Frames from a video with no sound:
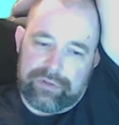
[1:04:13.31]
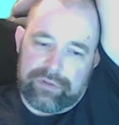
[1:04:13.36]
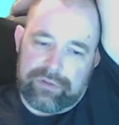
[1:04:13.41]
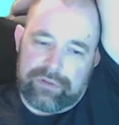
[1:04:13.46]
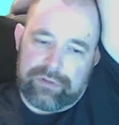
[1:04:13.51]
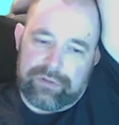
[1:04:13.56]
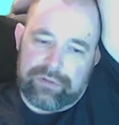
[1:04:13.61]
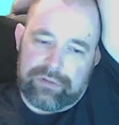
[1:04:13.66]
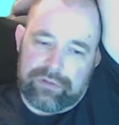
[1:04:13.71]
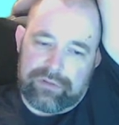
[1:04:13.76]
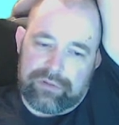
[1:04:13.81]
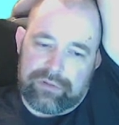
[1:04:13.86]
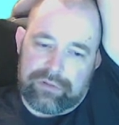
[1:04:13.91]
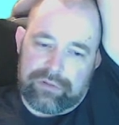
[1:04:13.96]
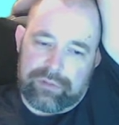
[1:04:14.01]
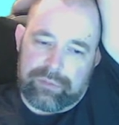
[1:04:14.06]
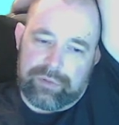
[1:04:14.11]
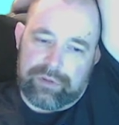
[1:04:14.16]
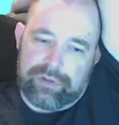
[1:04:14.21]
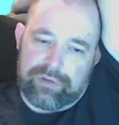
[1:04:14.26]
this is
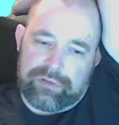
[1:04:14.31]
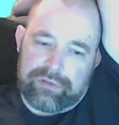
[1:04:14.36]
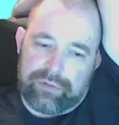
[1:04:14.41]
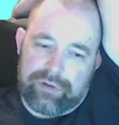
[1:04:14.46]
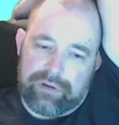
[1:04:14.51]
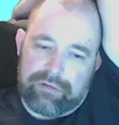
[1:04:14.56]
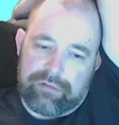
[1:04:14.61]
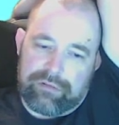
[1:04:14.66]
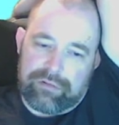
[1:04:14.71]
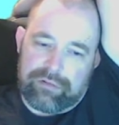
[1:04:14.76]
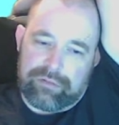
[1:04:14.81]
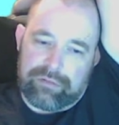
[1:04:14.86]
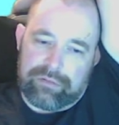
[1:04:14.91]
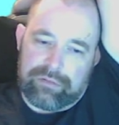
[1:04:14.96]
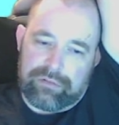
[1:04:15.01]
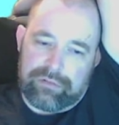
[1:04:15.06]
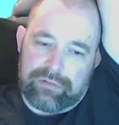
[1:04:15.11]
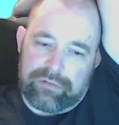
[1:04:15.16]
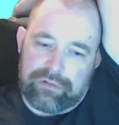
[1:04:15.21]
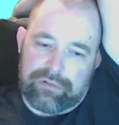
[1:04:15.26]
going to be the square root
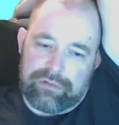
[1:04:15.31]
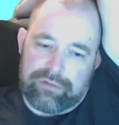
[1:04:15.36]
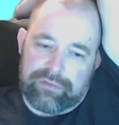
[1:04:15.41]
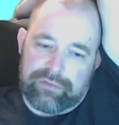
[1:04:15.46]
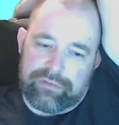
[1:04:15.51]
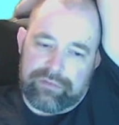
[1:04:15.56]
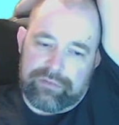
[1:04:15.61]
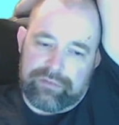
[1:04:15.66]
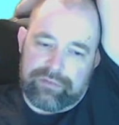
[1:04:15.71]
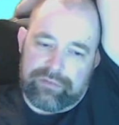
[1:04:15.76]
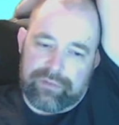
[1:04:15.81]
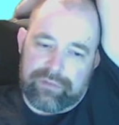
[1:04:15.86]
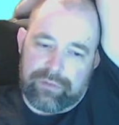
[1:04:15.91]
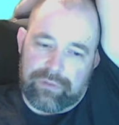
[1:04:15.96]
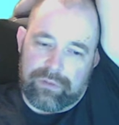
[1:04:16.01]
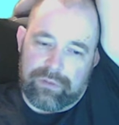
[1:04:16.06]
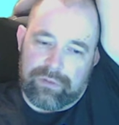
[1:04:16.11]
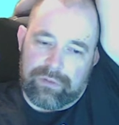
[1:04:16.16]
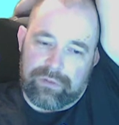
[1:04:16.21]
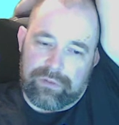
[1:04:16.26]
of 4